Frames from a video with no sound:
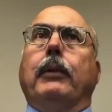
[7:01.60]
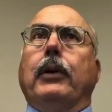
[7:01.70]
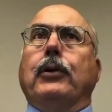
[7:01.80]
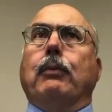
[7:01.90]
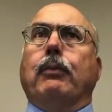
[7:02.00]

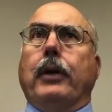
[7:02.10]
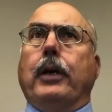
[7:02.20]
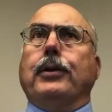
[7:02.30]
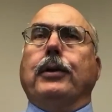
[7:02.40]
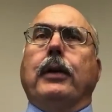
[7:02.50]
potential
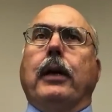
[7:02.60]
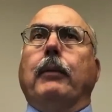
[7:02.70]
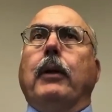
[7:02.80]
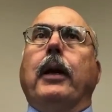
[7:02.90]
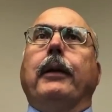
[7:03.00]
production
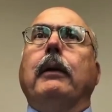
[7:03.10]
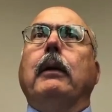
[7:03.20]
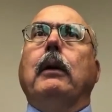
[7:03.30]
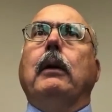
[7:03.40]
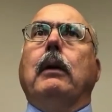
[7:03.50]
timeline,
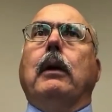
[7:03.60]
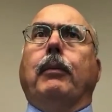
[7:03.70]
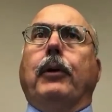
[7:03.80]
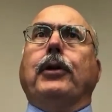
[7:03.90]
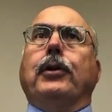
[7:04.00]
uh,
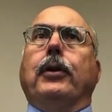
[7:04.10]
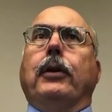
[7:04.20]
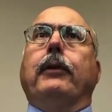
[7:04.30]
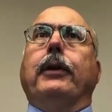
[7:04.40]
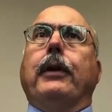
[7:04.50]
production
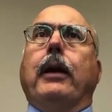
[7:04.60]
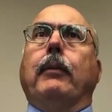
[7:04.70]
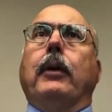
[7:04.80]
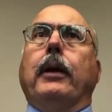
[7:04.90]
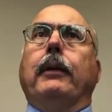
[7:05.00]
delivery
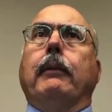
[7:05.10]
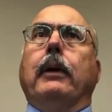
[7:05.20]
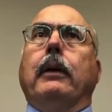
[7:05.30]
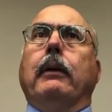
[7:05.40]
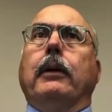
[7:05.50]
timeline
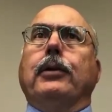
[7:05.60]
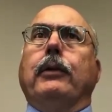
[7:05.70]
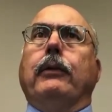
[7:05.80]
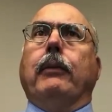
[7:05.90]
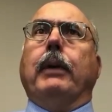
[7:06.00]
uh,
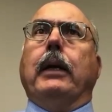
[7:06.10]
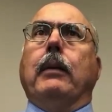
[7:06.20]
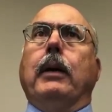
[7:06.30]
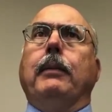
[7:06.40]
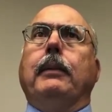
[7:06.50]
issues that may
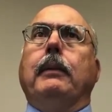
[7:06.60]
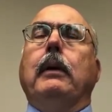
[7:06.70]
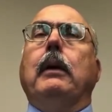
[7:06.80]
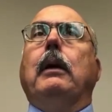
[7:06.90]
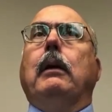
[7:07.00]
come up.
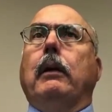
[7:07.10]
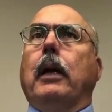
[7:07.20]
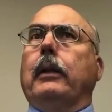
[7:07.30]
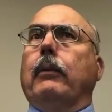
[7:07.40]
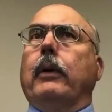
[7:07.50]

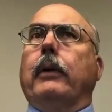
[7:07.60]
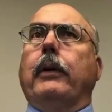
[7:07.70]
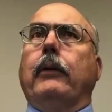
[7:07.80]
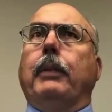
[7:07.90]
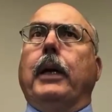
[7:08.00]
Not that we're
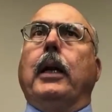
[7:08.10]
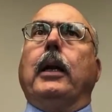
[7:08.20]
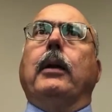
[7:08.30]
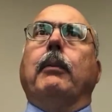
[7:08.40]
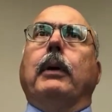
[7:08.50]
anticipating
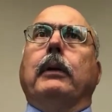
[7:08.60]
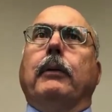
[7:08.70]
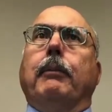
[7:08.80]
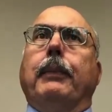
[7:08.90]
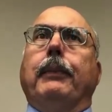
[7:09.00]
any, but
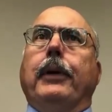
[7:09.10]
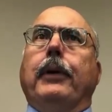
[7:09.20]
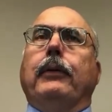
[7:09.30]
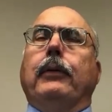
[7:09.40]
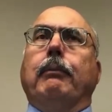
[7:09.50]
they're
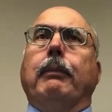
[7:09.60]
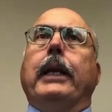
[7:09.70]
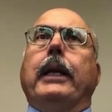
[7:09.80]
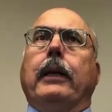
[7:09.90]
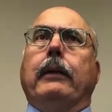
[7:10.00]
there to
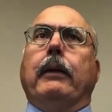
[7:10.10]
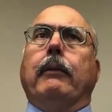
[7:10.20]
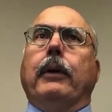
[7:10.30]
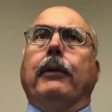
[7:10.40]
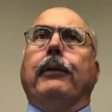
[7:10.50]
mitigate that
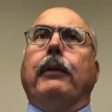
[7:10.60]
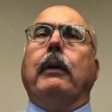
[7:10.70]
risk.